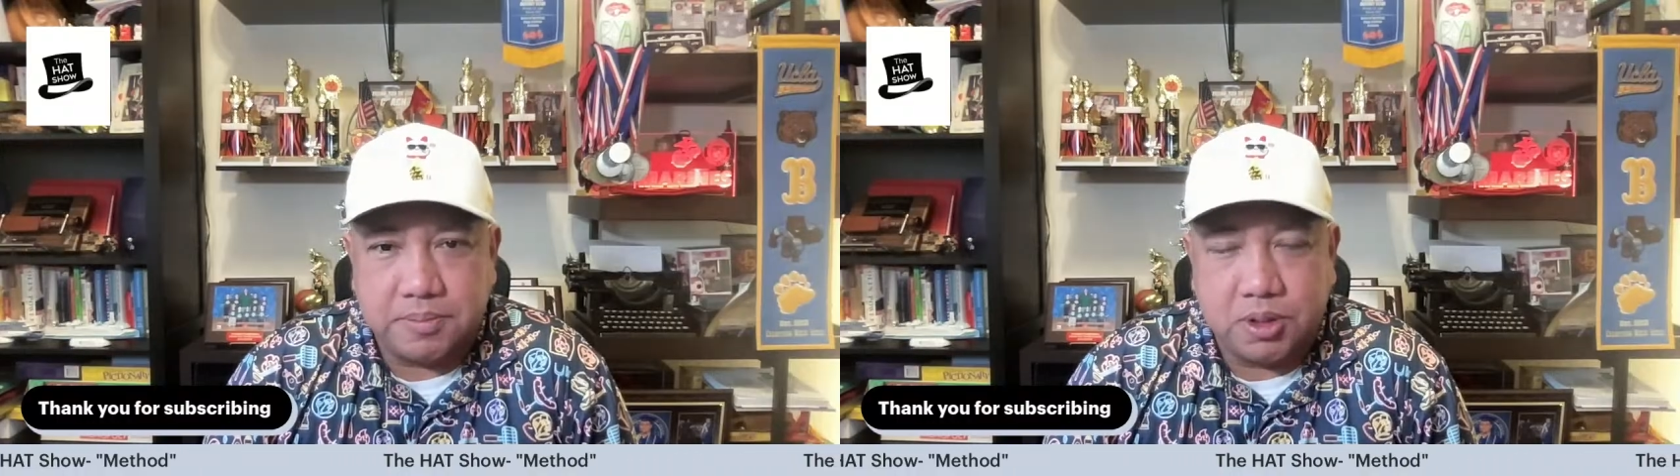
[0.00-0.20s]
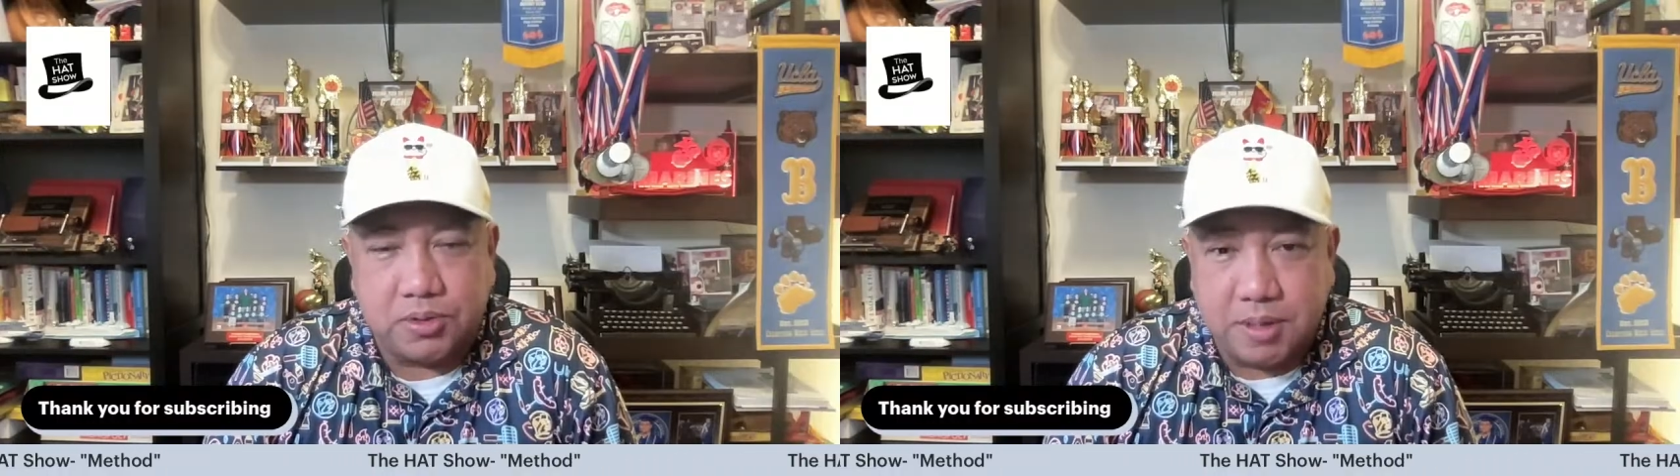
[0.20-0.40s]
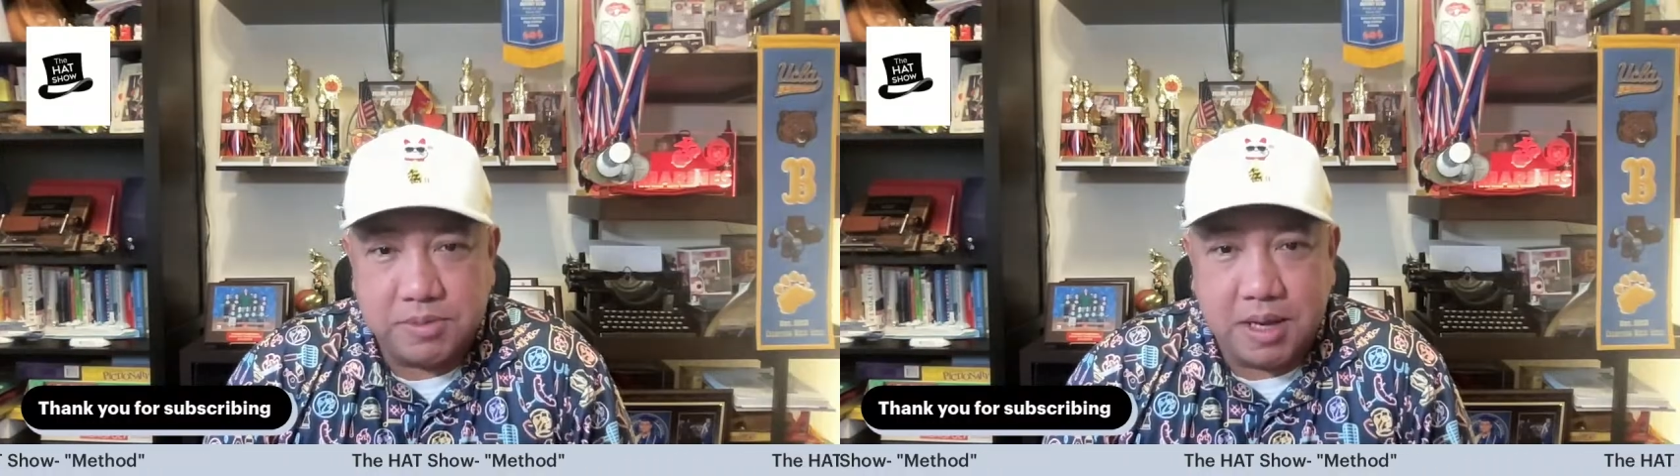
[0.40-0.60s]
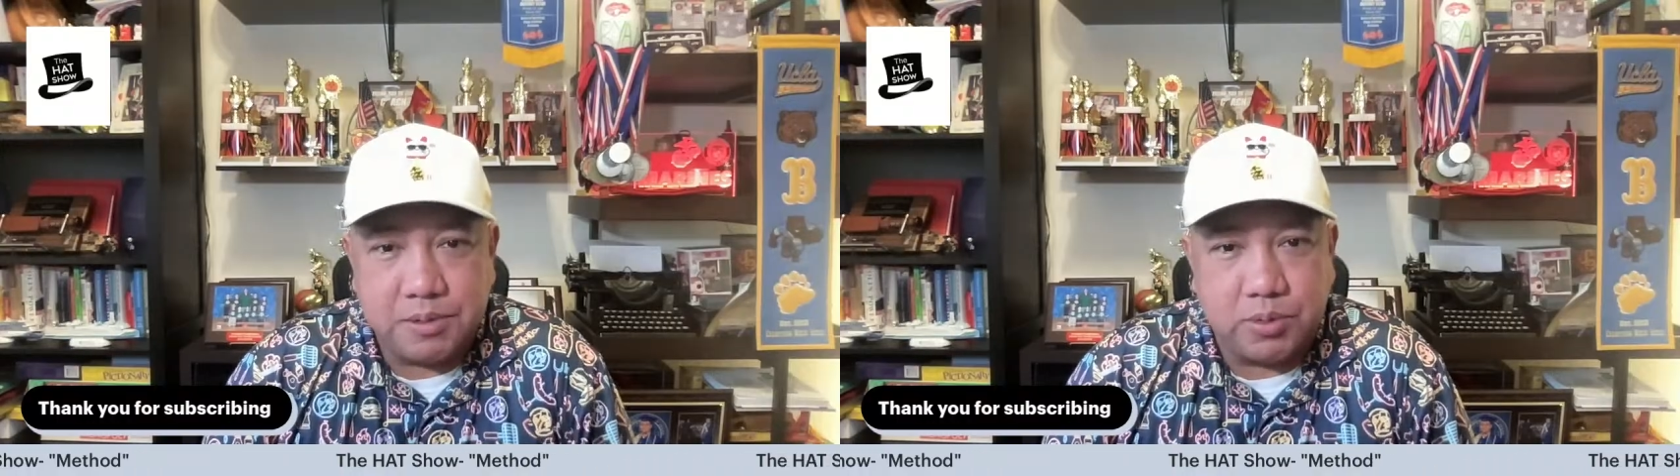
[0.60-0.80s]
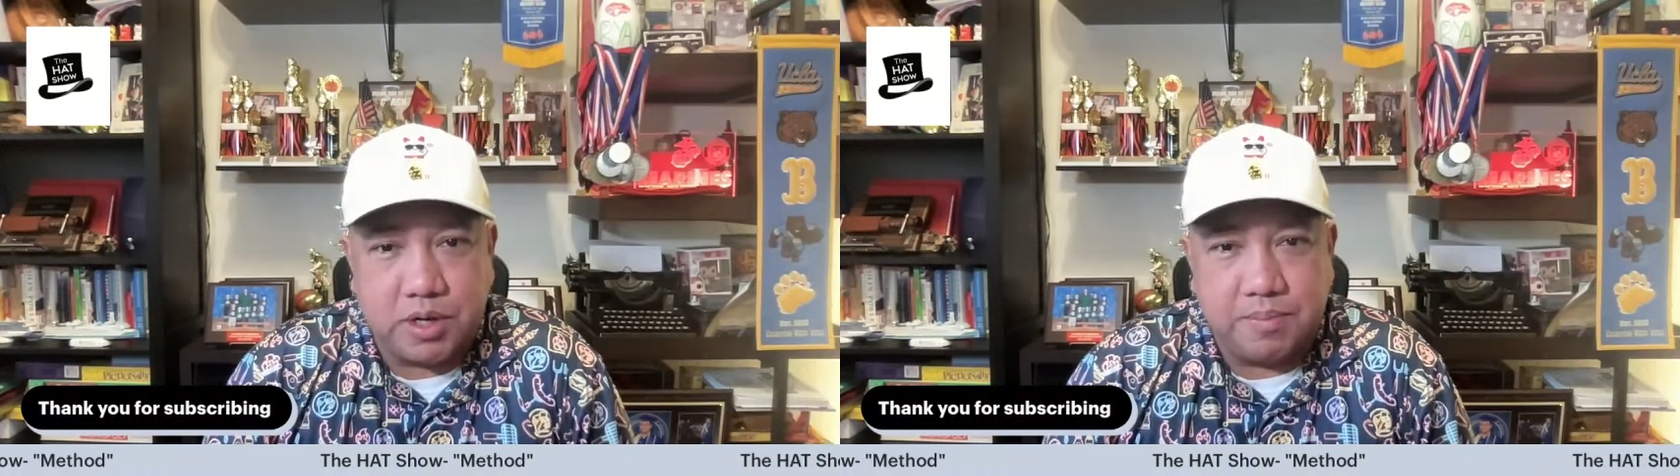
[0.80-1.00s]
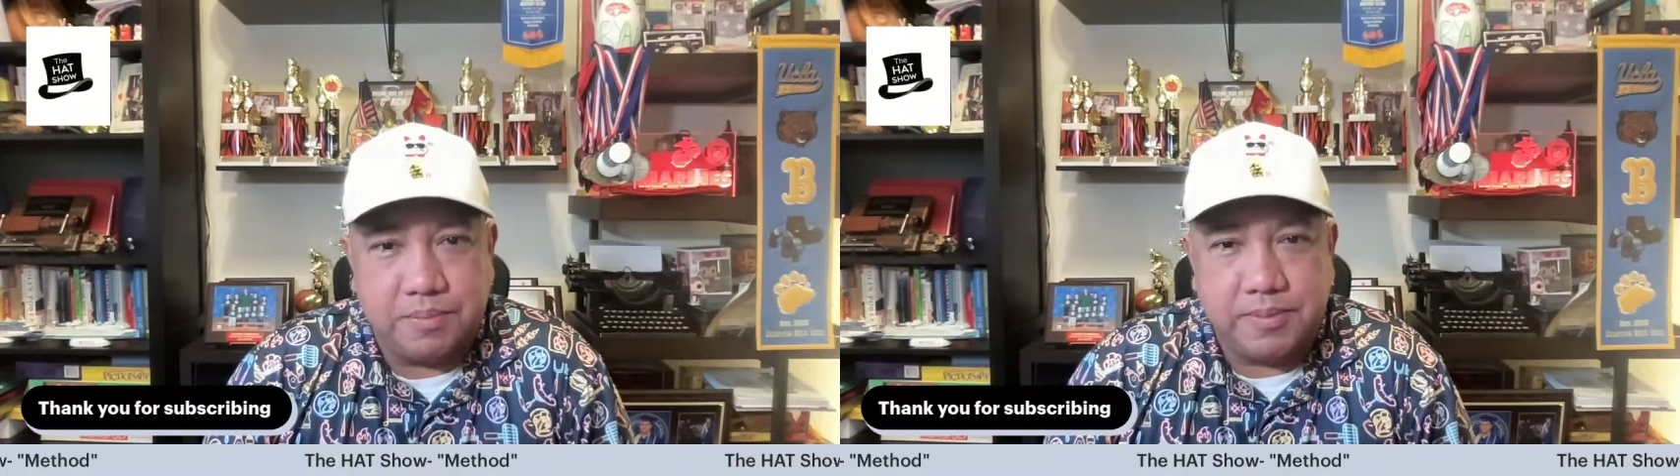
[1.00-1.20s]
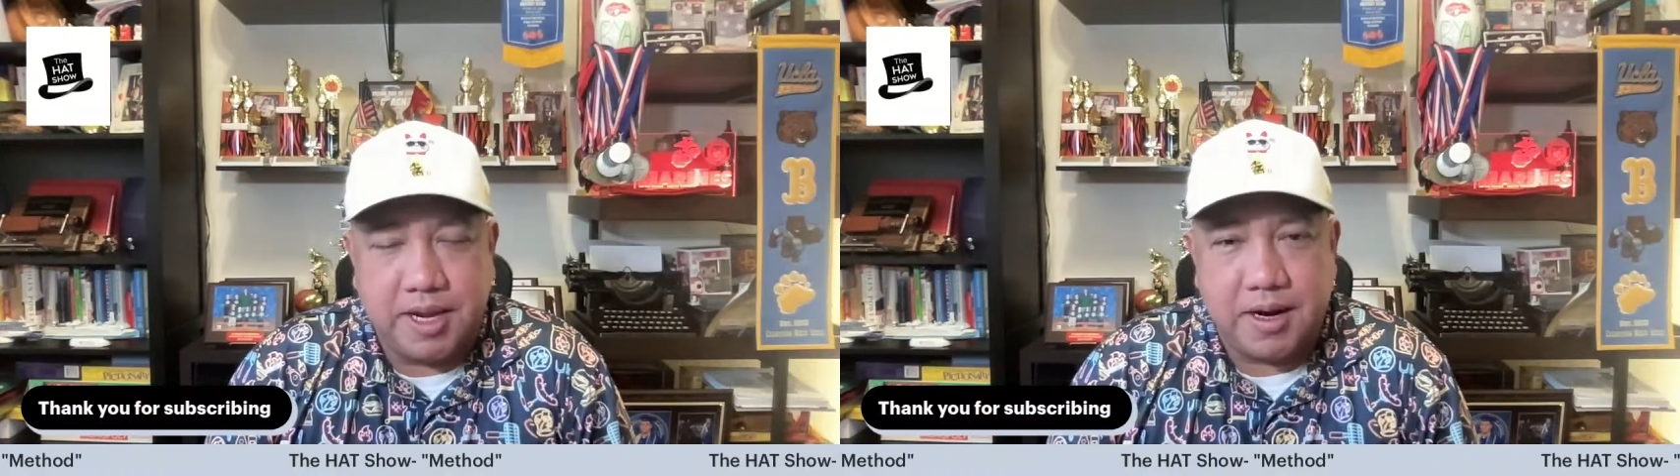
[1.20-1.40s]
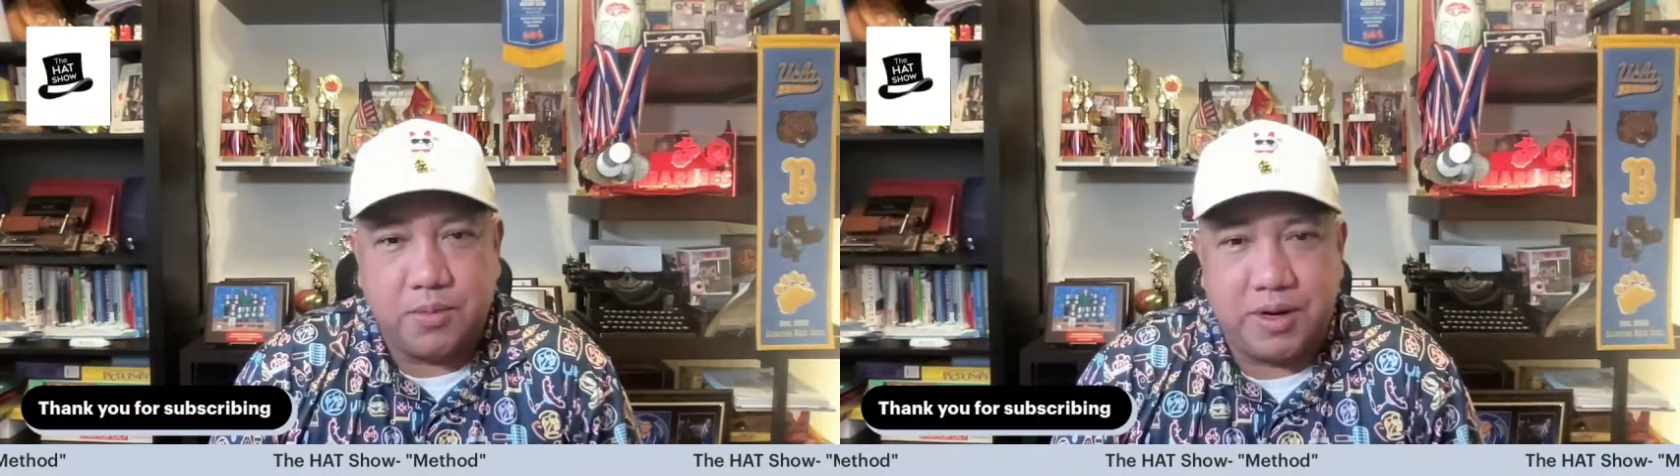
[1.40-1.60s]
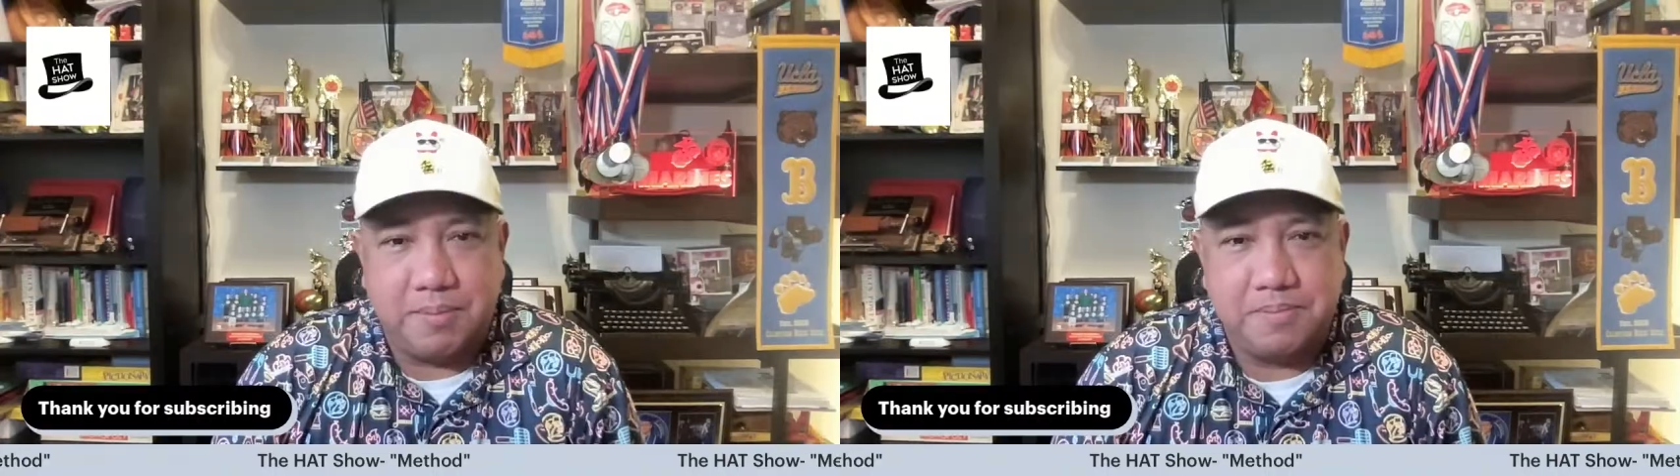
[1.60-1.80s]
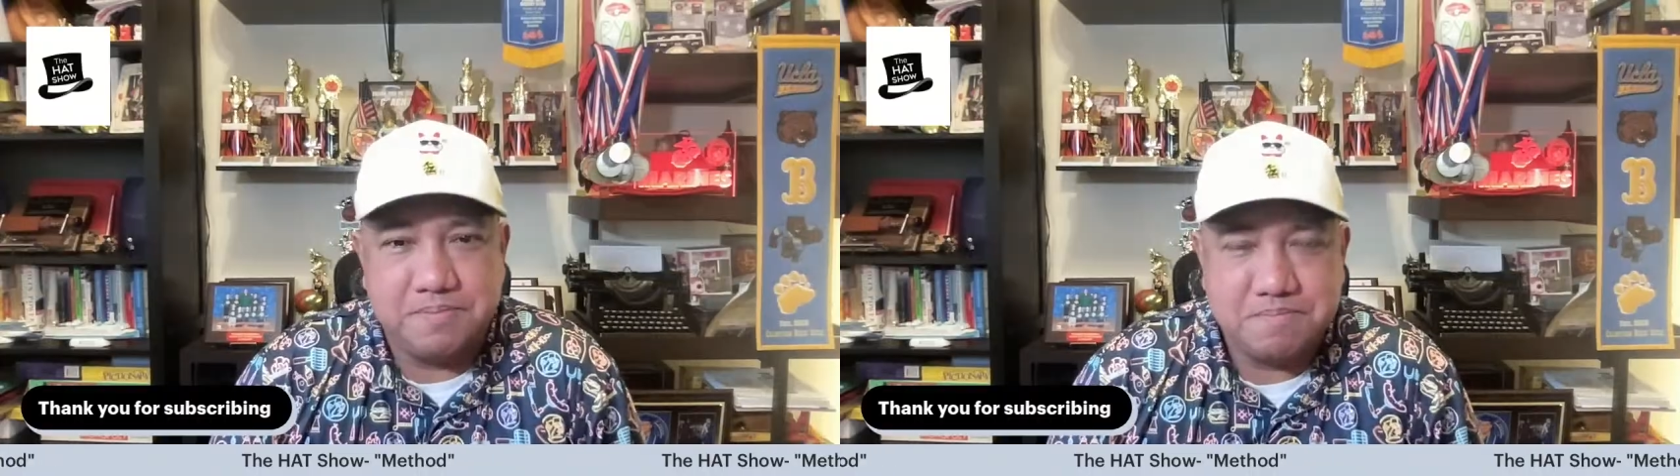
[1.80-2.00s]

So sometimes when I'm there, when I